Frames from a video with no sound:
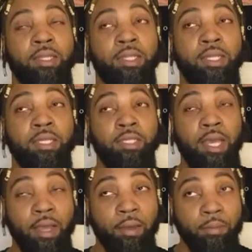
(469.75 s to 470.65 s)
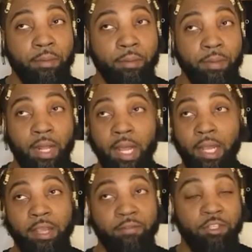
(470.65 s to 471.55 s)
This album, like
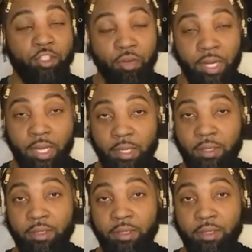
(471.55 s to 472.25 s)
every track